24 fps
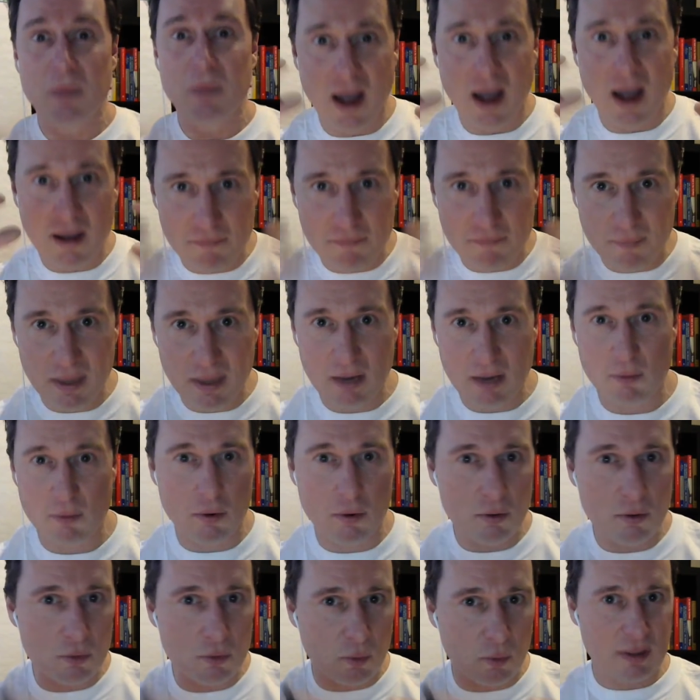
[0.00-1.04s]
I've
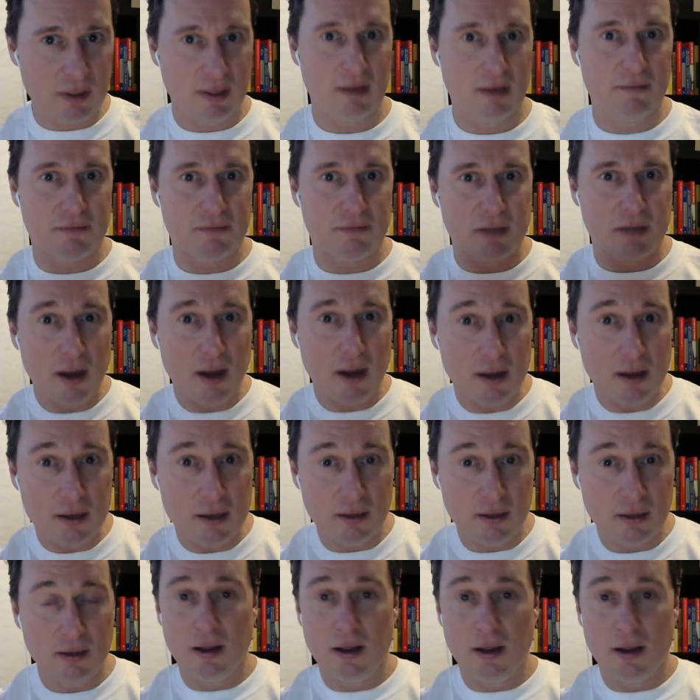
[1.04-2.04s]
mirrored what they've done.